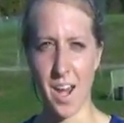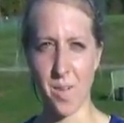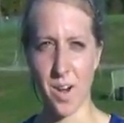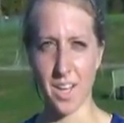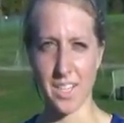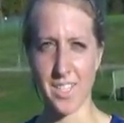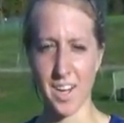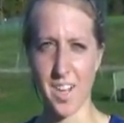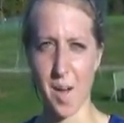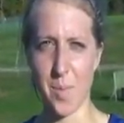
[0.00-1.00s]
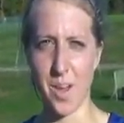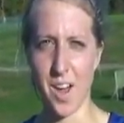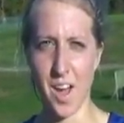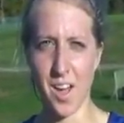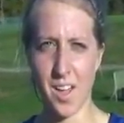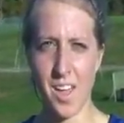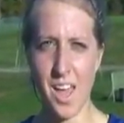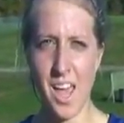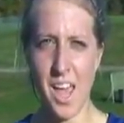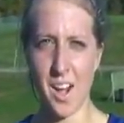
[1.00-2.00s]
I didn't want to get sucked up and uh,
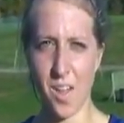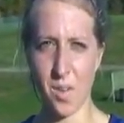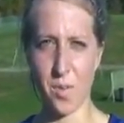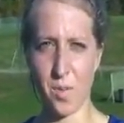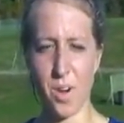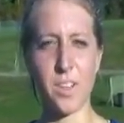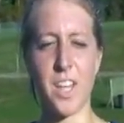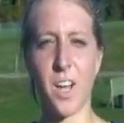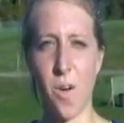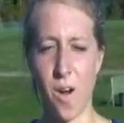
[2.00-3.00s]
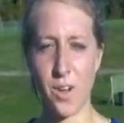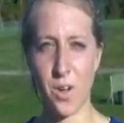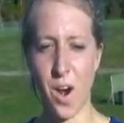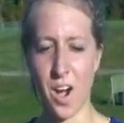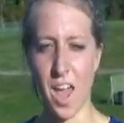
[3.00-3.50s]
and all the, the runners that go out too hard.